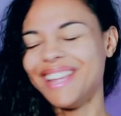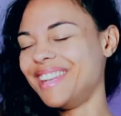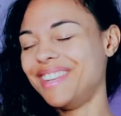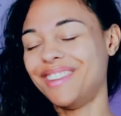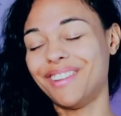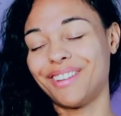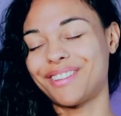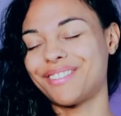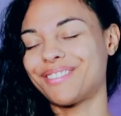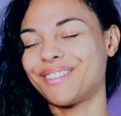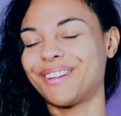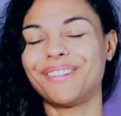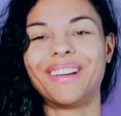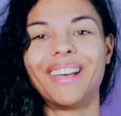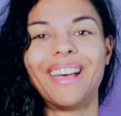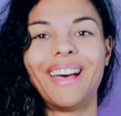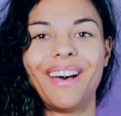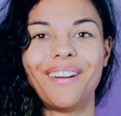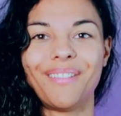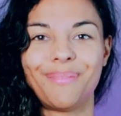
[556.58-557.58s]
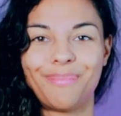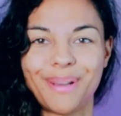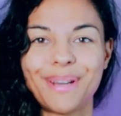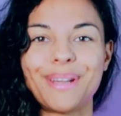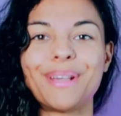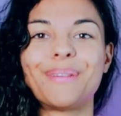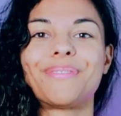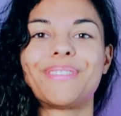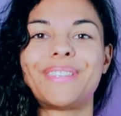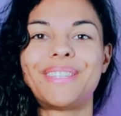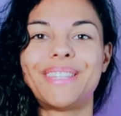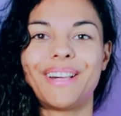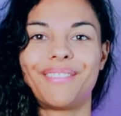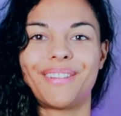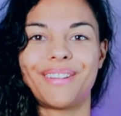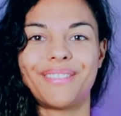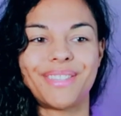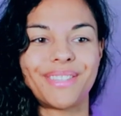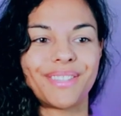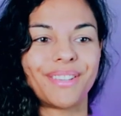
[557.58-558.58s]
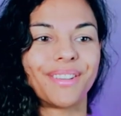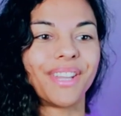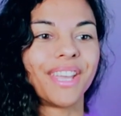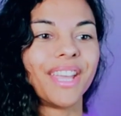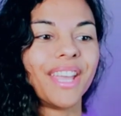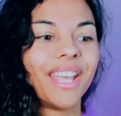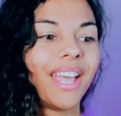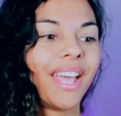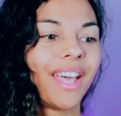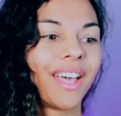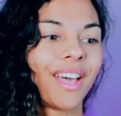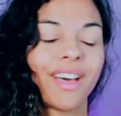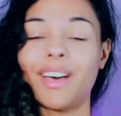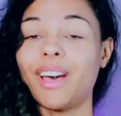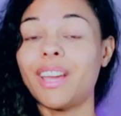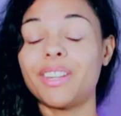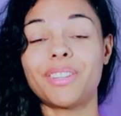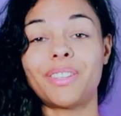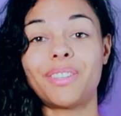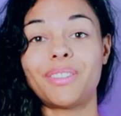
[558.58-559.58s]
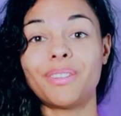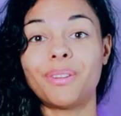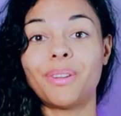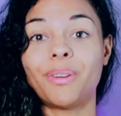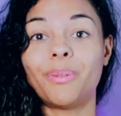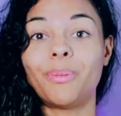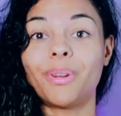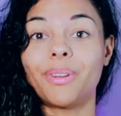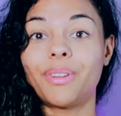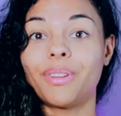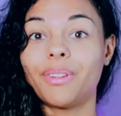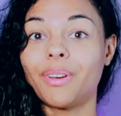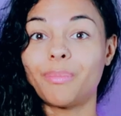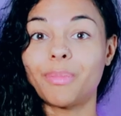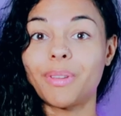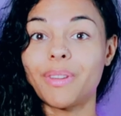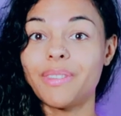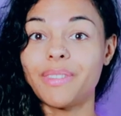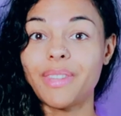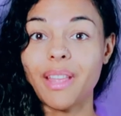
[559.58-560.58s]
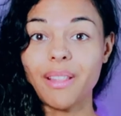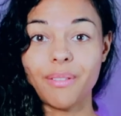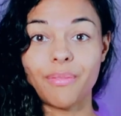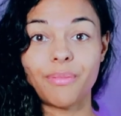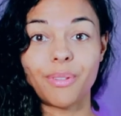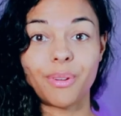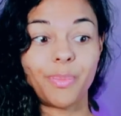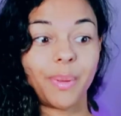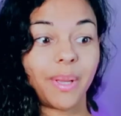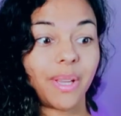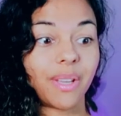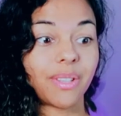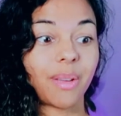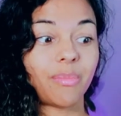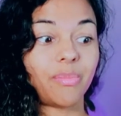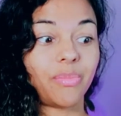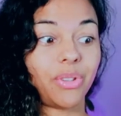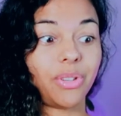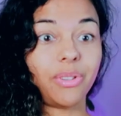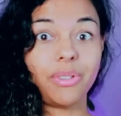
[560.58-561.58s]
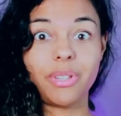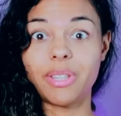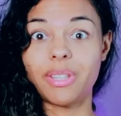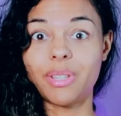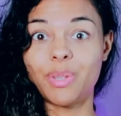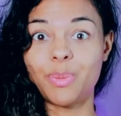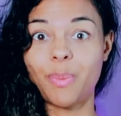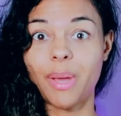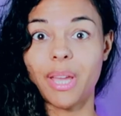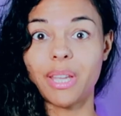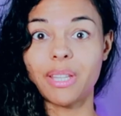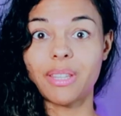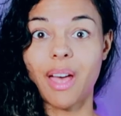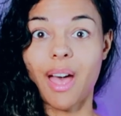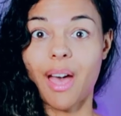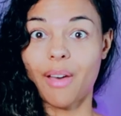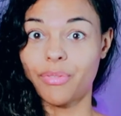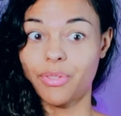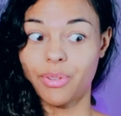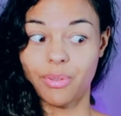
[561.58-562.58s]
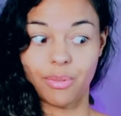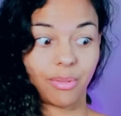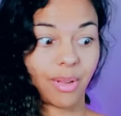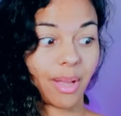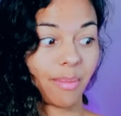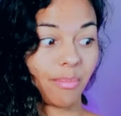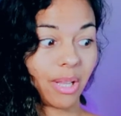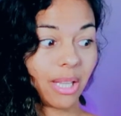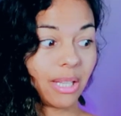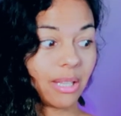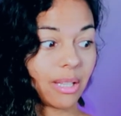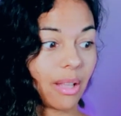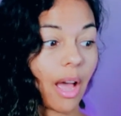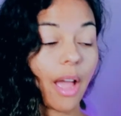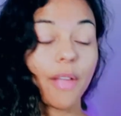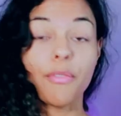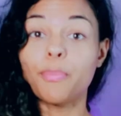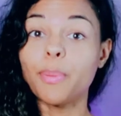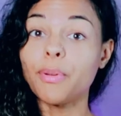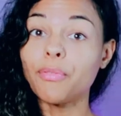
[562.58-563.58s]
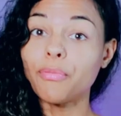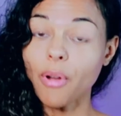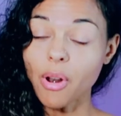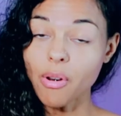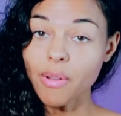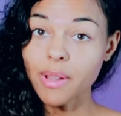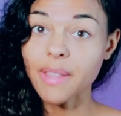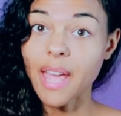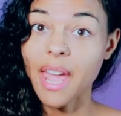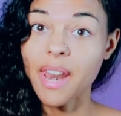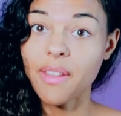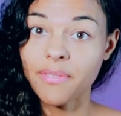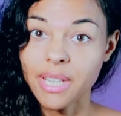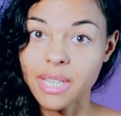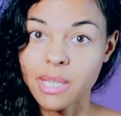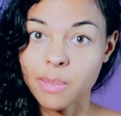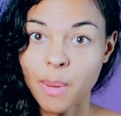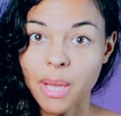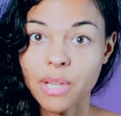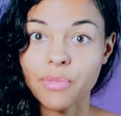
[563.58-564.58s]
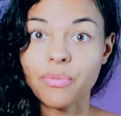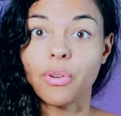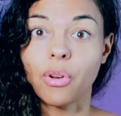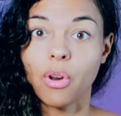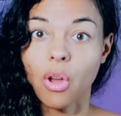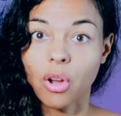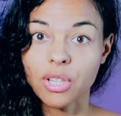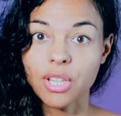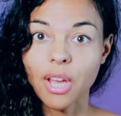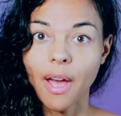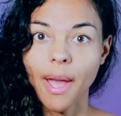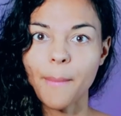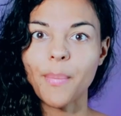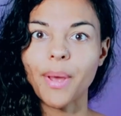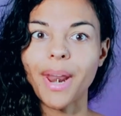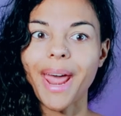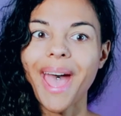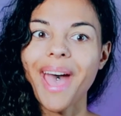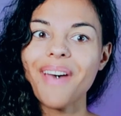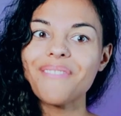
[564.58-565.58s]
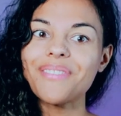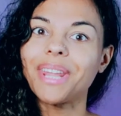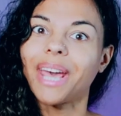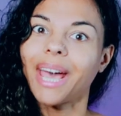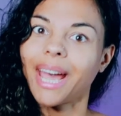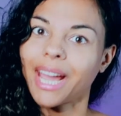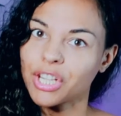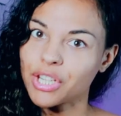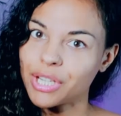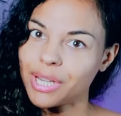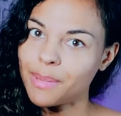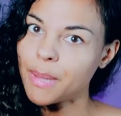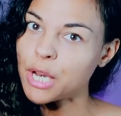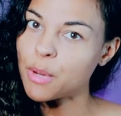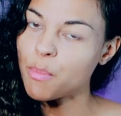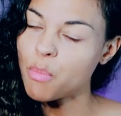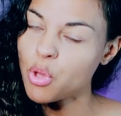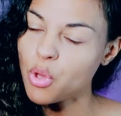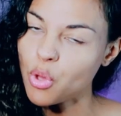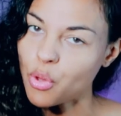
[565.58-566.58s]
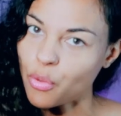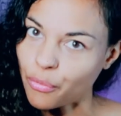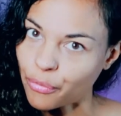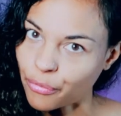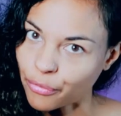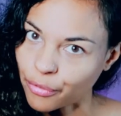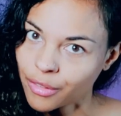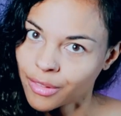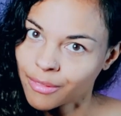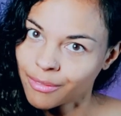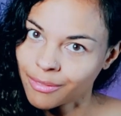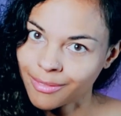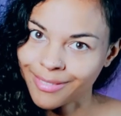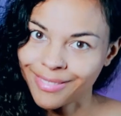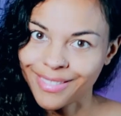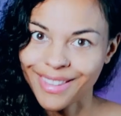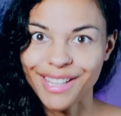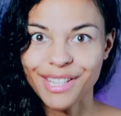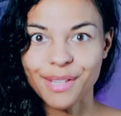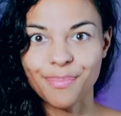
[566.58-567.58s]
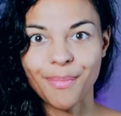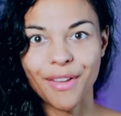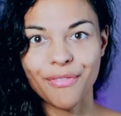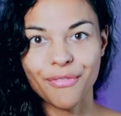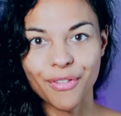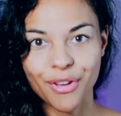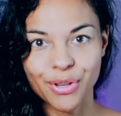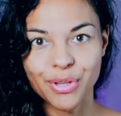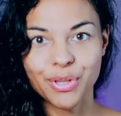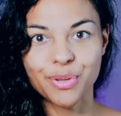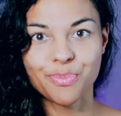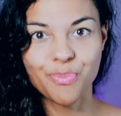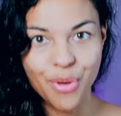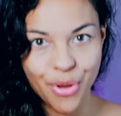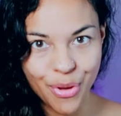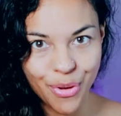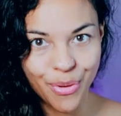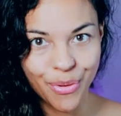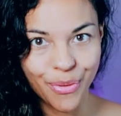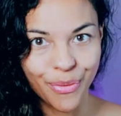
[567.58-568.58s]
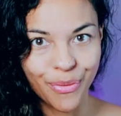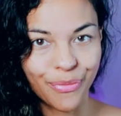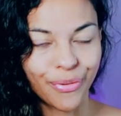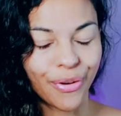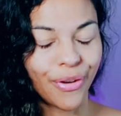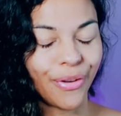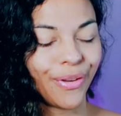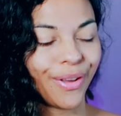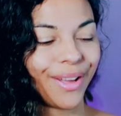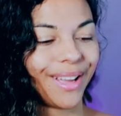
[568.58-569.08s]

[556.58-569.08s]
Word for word: Not true. I'll put it up for sale very soon. Uh, I just don't know what I'm gonna sell it for because I'm new to this space. I have to admit, I've been following the N F T space for a long time, but I haven't actually made a move. It's my first move.